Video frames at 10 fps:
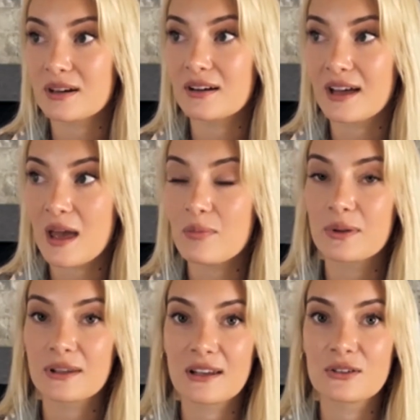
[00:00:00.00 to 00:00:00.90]

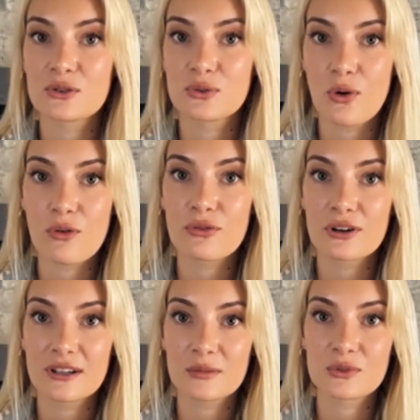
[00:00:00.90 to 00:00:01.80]
happen and to
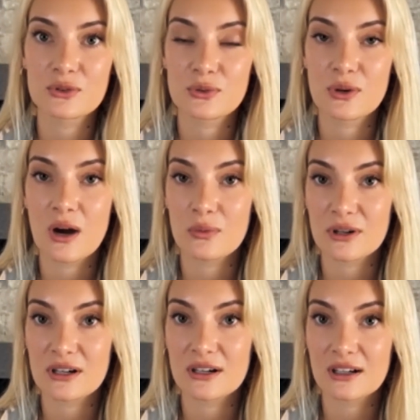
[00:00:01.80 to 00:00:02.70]
offer them to
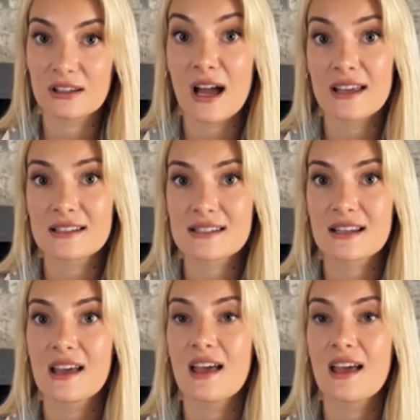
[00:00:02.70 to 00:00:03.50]
our clients.